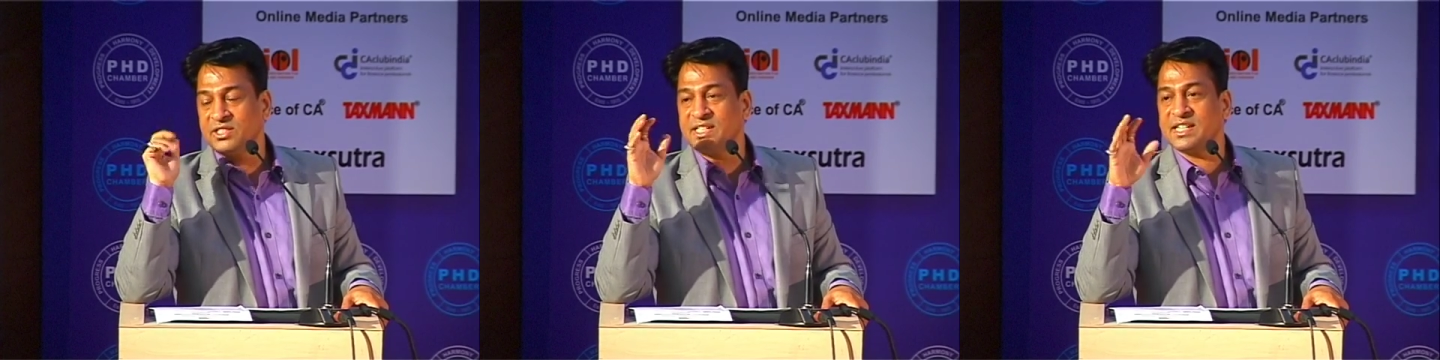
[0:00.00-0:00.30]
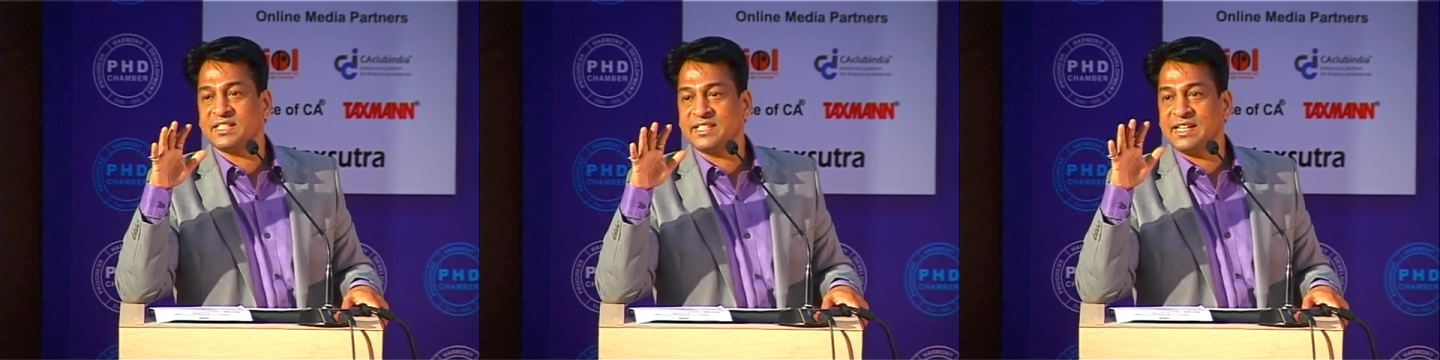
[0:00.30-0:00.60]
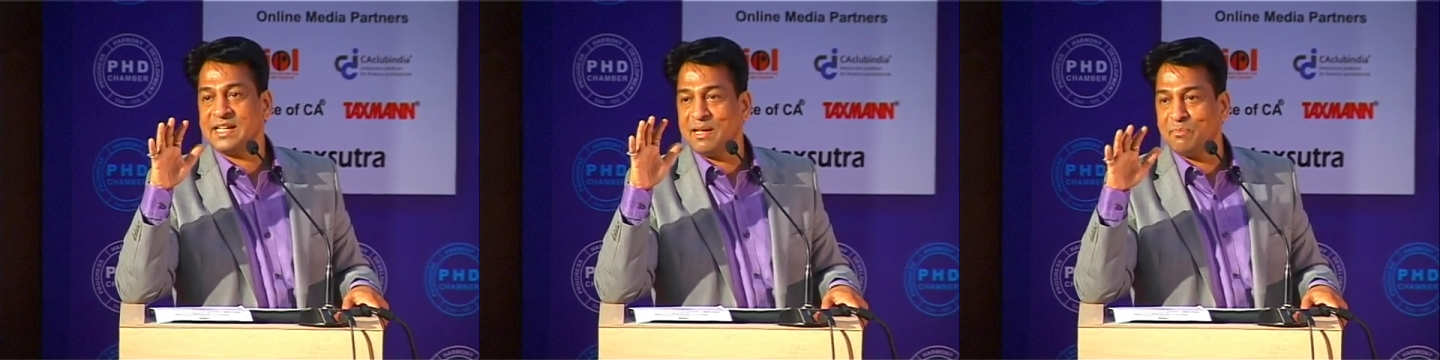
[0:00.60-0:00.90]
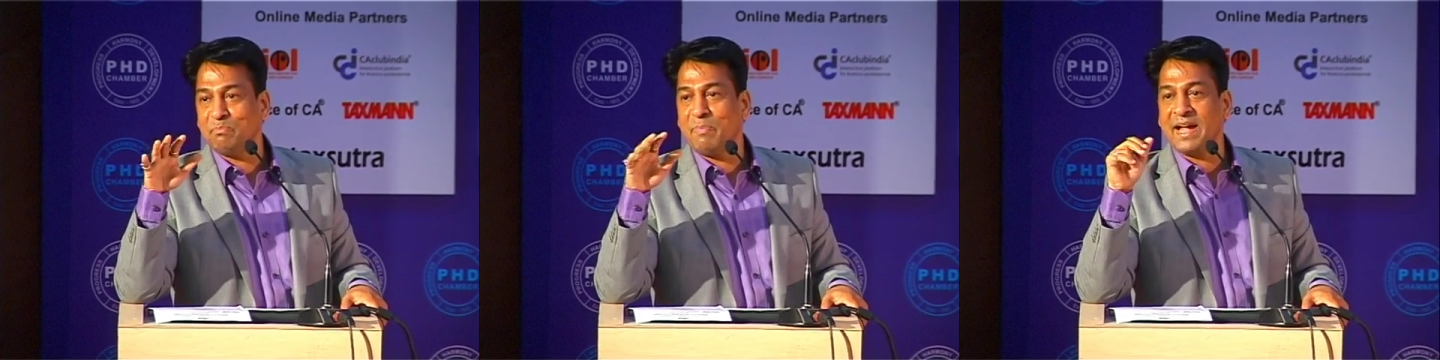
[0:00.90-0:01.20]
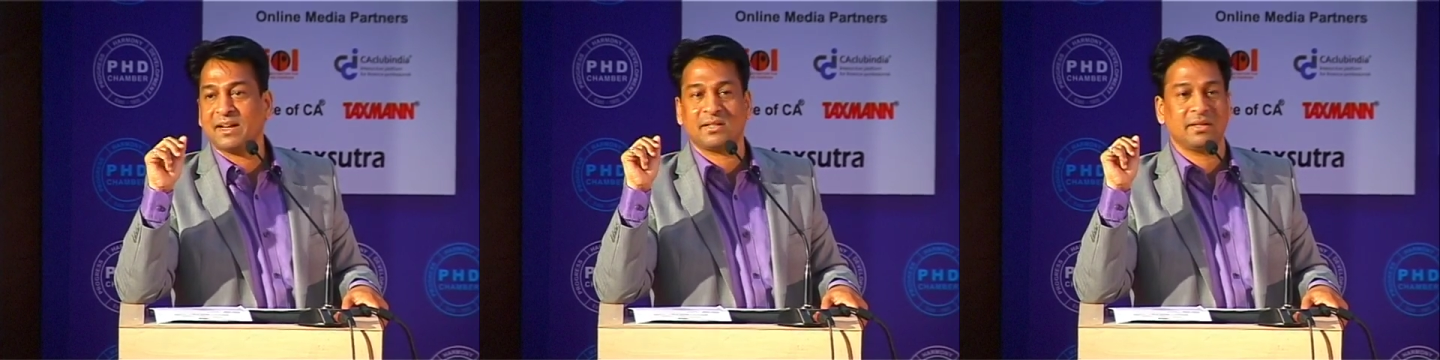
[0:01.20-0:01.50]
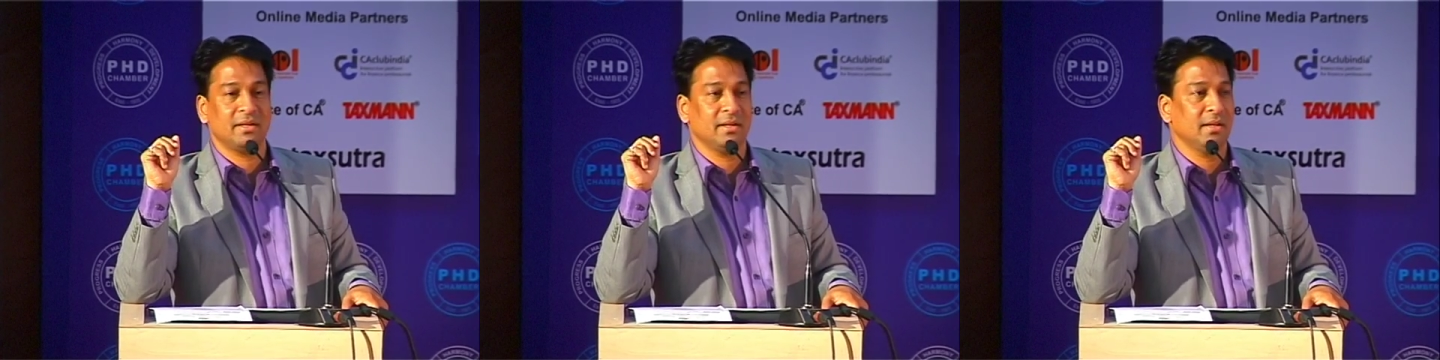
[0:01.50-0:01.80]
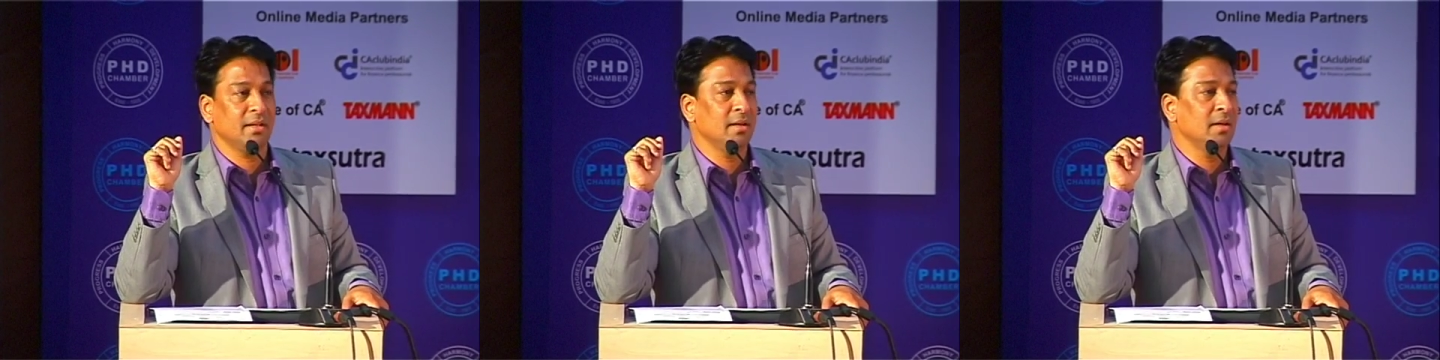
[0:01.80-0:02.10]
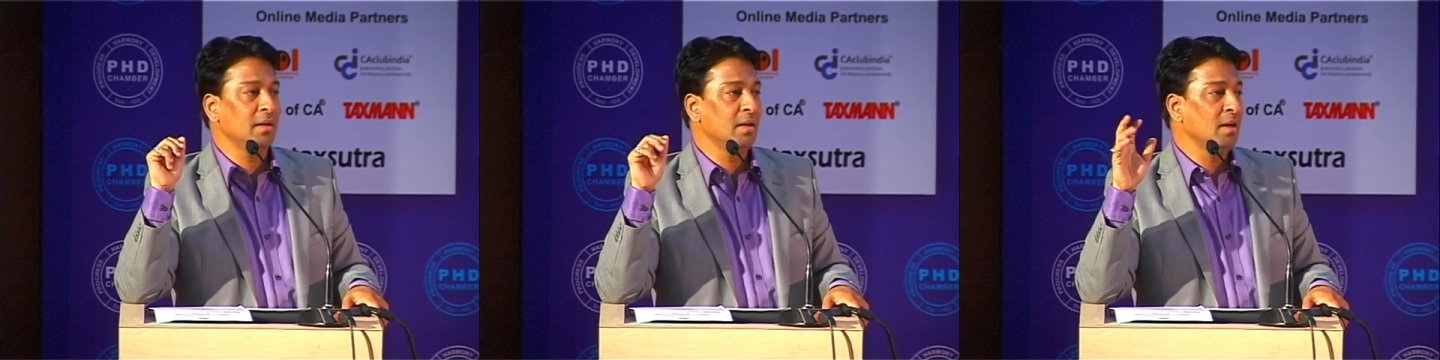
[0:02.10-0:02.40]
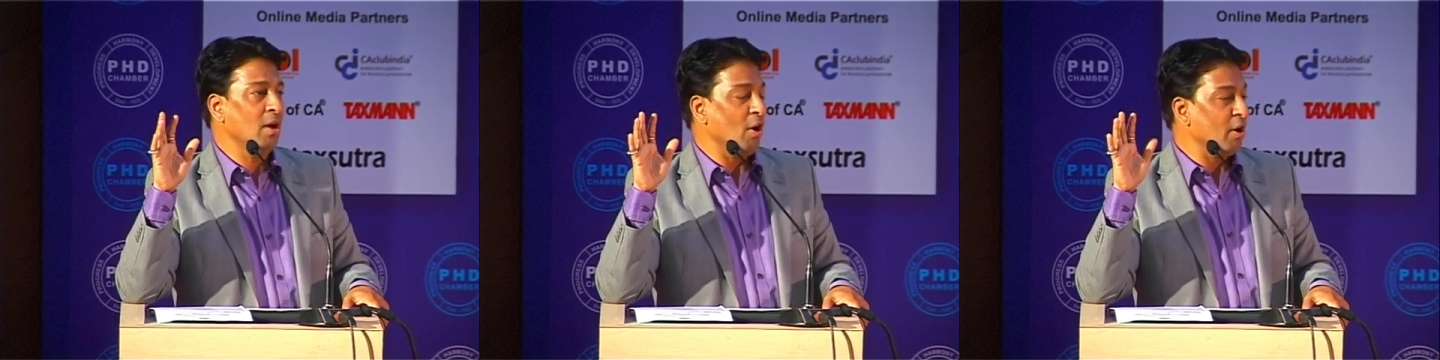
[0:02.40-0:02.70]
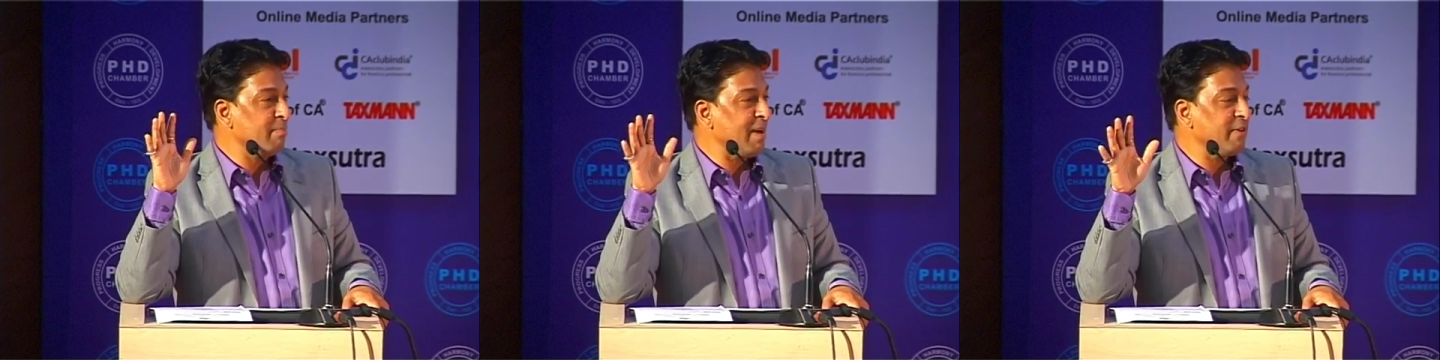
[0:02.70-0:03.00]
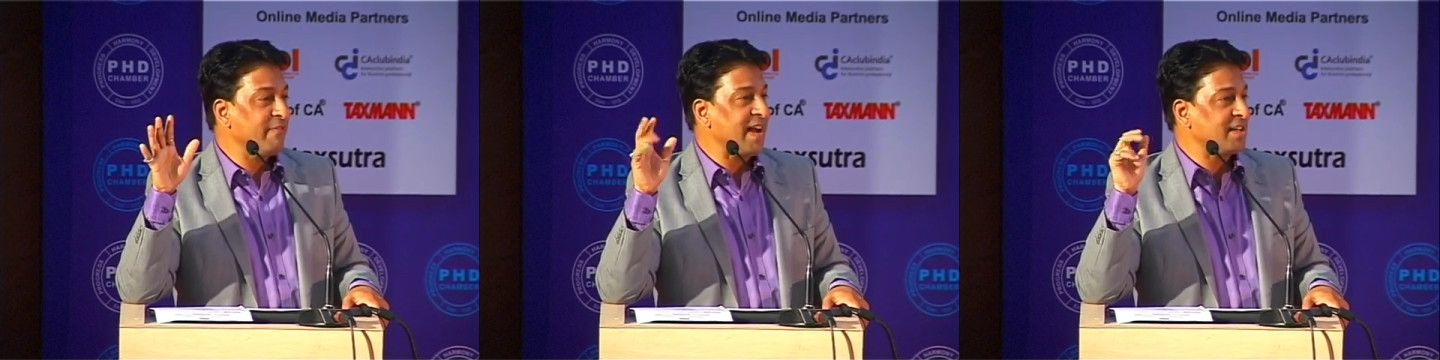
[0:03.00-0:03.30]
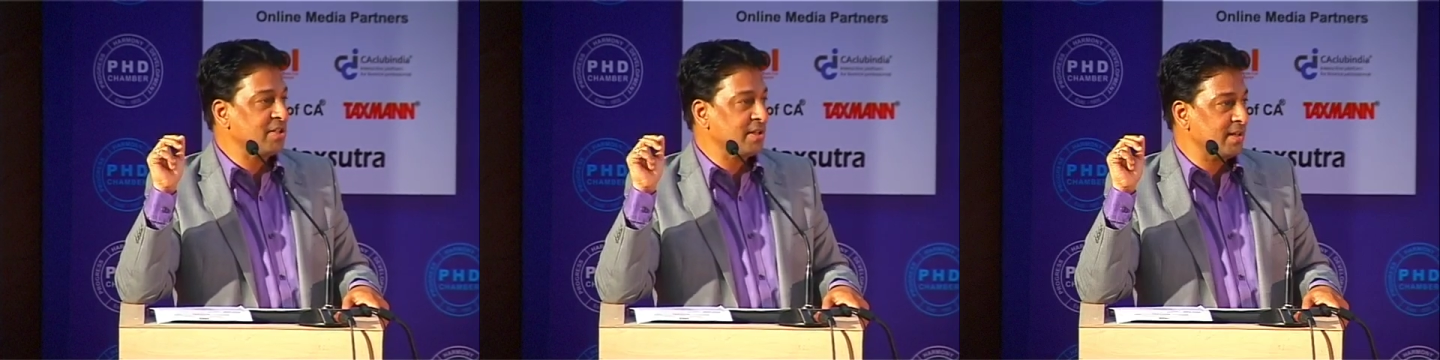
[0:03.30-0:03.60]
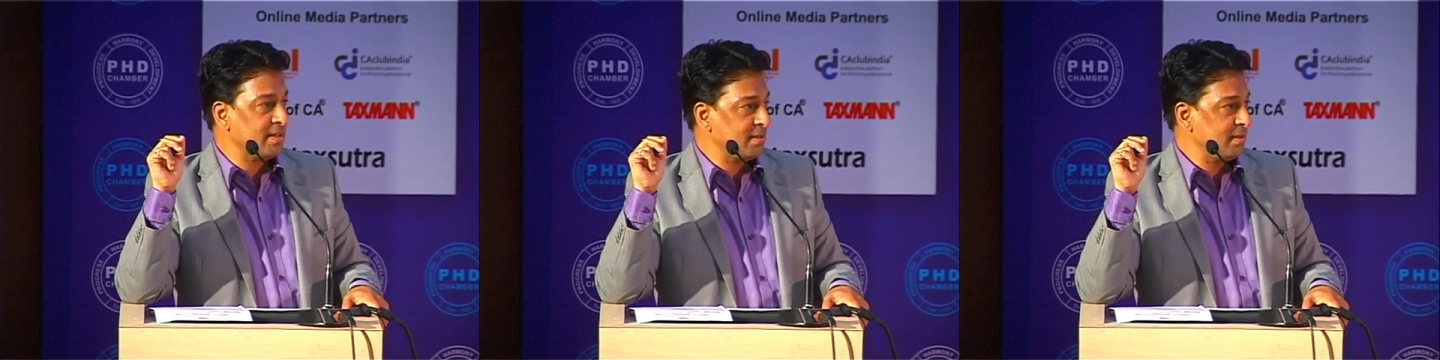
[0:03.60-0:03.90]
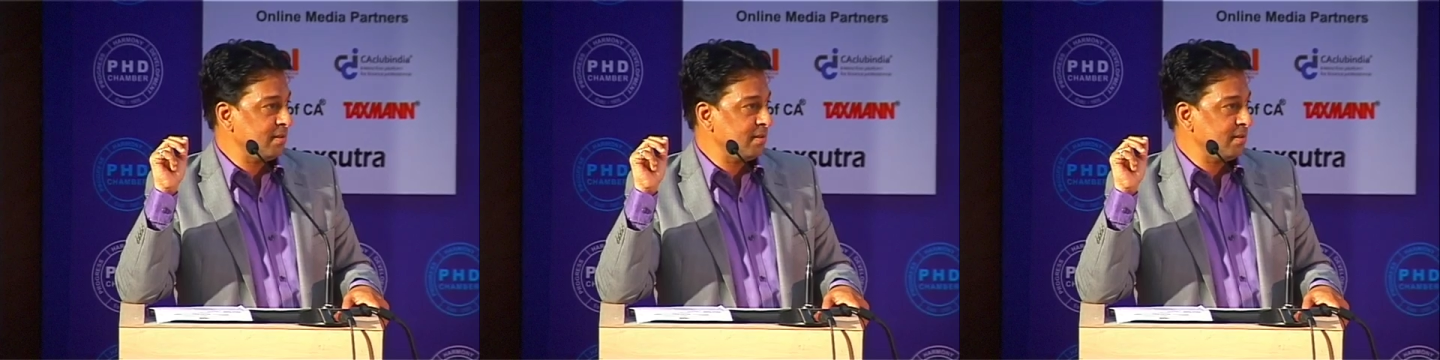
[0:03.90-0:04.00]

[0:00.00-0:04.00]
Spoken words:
GST impact on manufacturer,